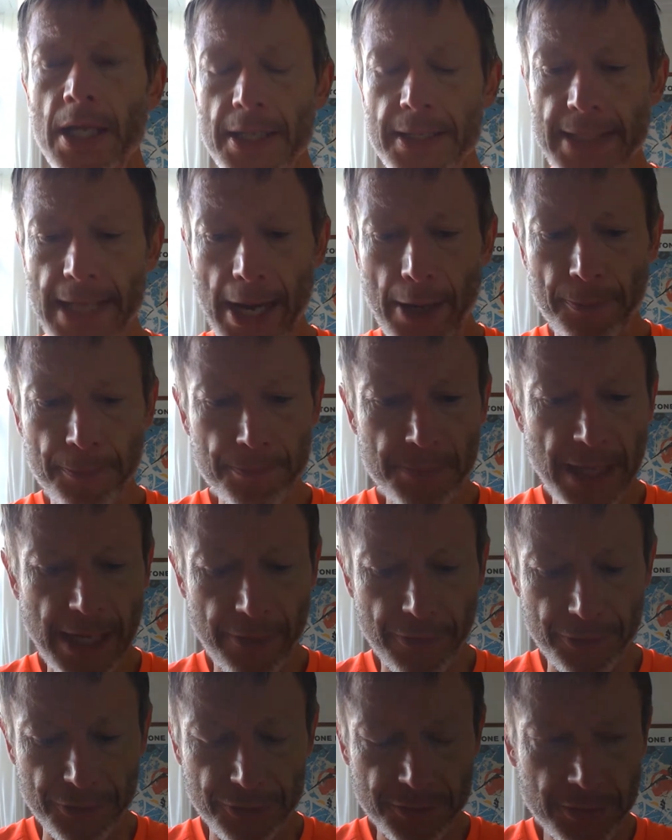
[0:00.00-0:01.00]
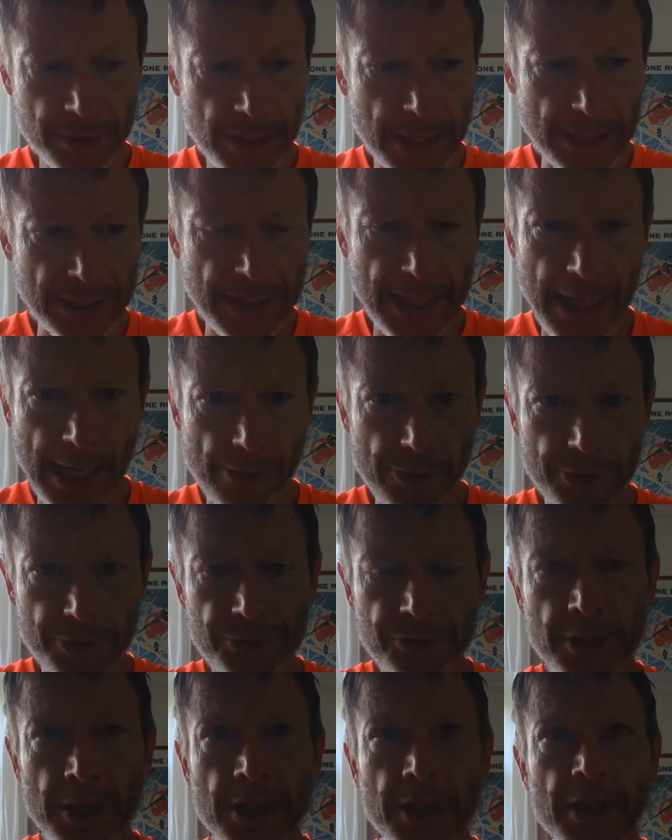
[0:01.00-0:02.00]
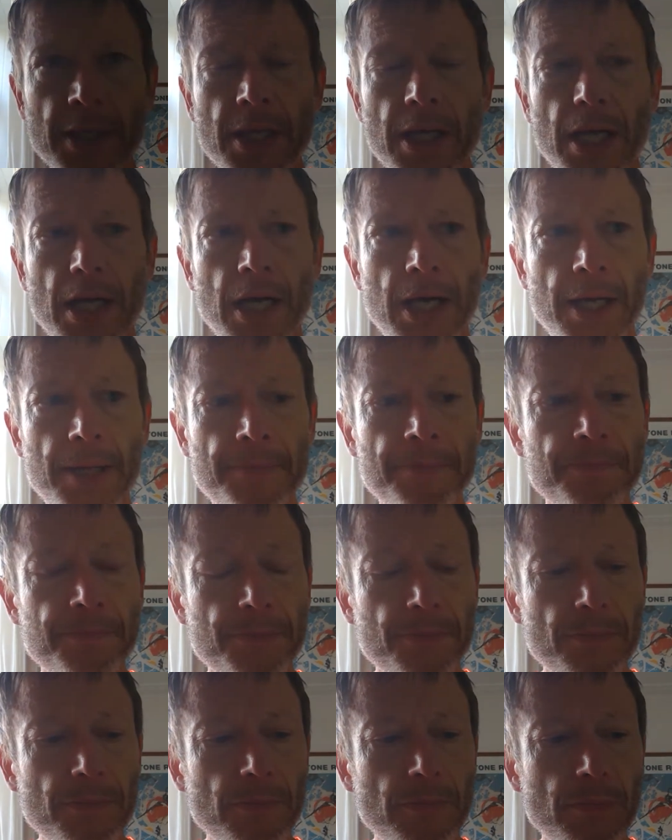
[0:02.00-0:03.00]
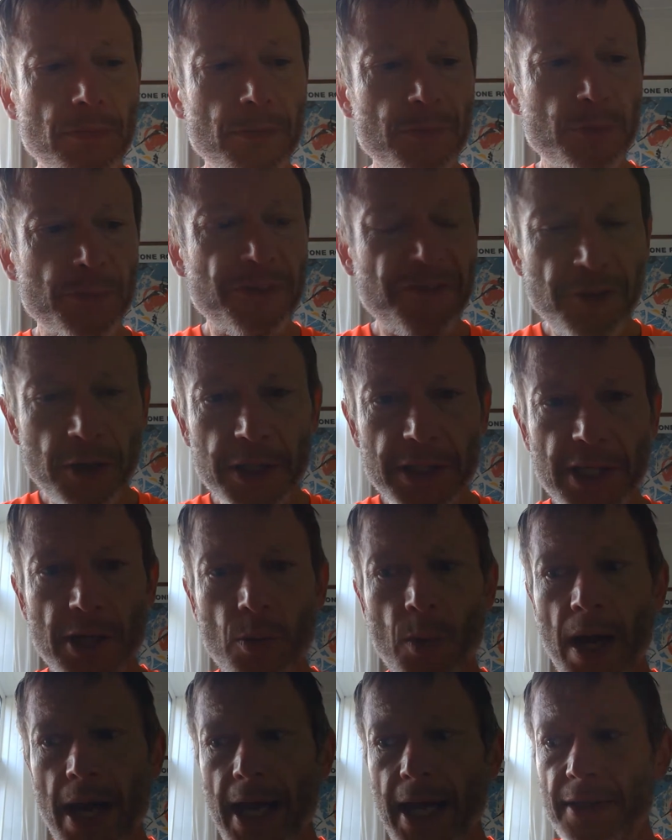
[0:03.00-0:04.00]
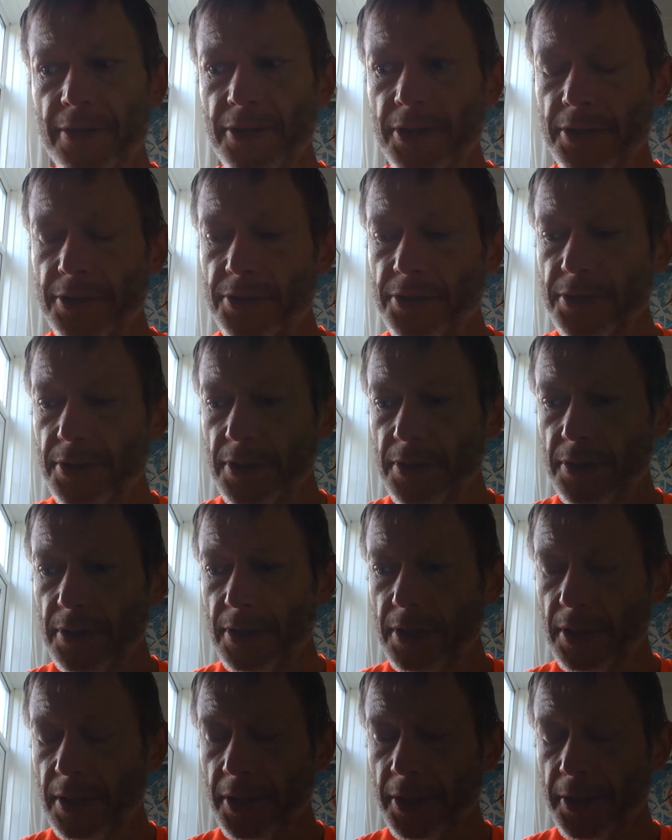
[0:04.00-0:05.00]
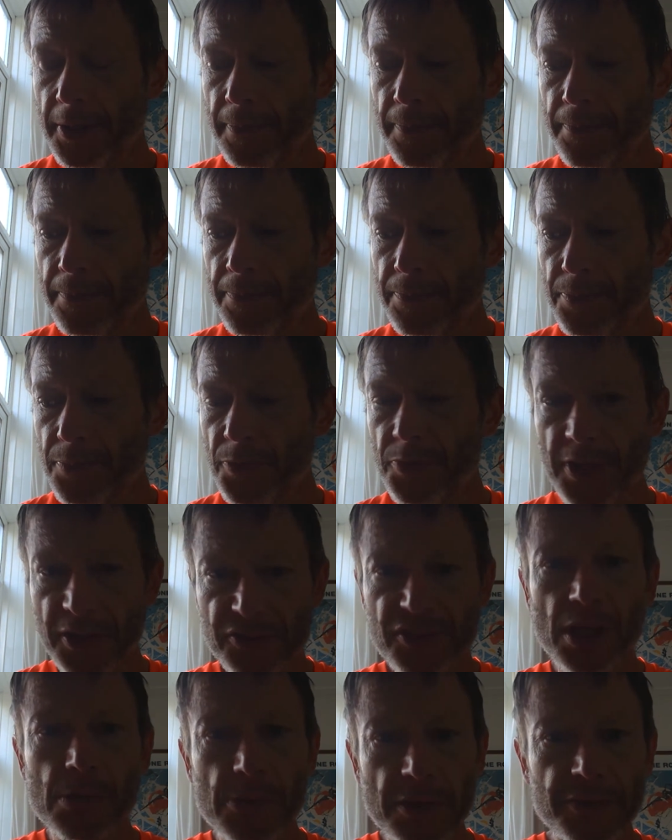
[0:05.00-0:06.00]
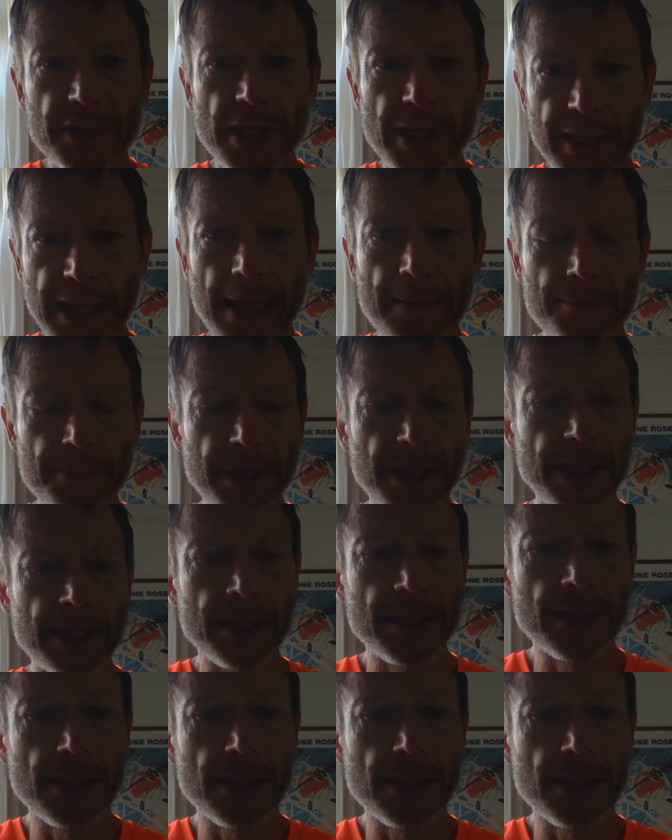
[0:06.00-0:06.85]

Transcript: Now, parents and carers, fully aware that this time of year can be